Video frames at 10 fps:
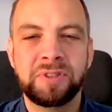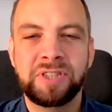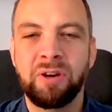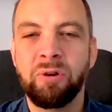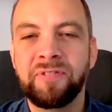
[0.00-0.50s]

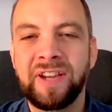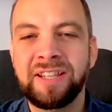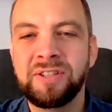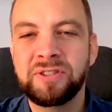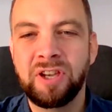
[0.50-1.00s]
Cheryl,
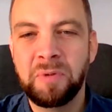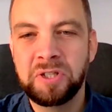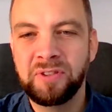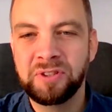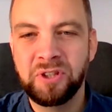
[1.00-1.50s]
thank you so
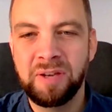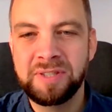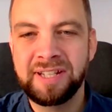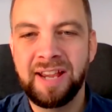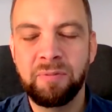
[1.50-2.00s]
much for your time
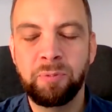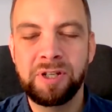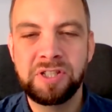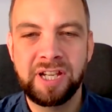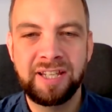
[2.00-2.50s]
today. I
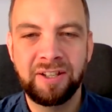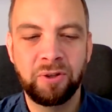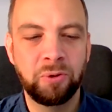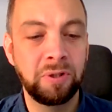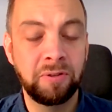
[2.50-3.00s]
appreciate
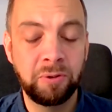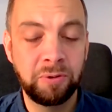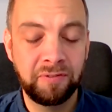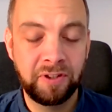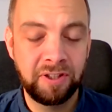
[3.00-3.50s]
all
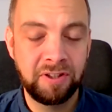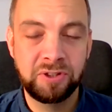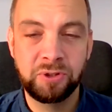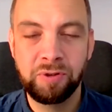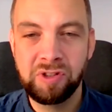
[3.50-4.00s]
of the
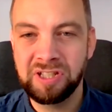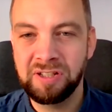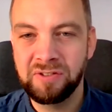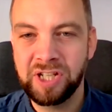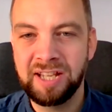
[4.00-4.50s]
stories that
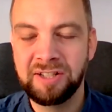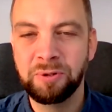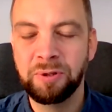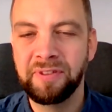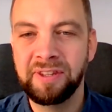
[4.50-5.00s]
you've shared and
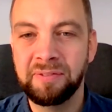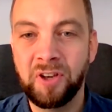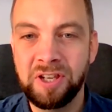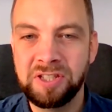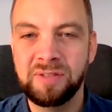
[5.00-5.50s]
all of the
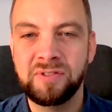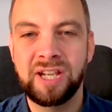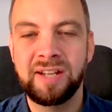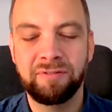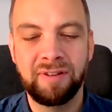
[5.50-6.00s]
advice you've
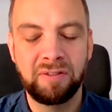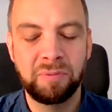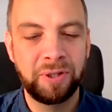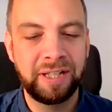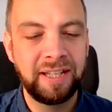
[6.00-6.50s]
shared for
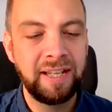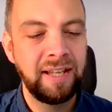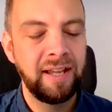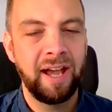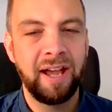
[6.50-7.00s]
everybody.
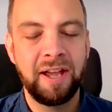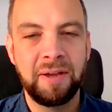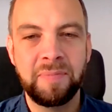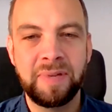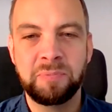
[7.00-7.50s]

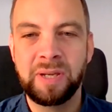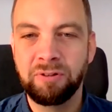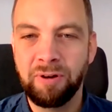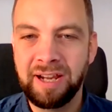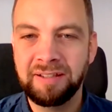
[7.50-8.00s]
It's been
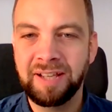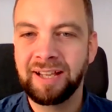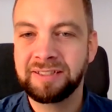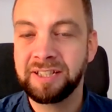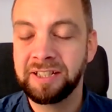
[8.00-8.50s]
great
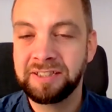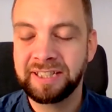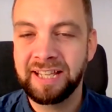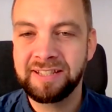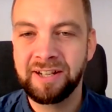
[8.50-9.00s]
to
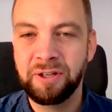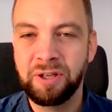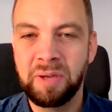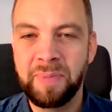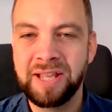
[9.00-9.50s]
get to know you a
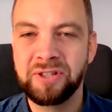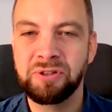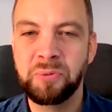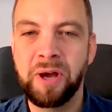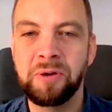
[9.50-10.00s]
bit better
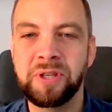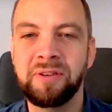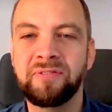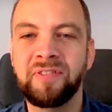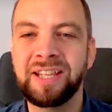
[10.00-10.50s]
as well.
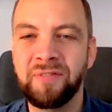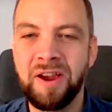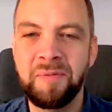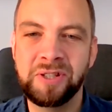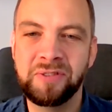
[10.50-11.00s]
So thank you
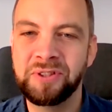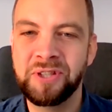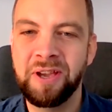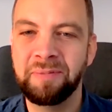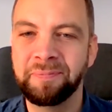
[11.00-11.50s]
very much for your
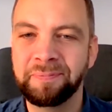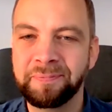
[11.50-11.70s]
time.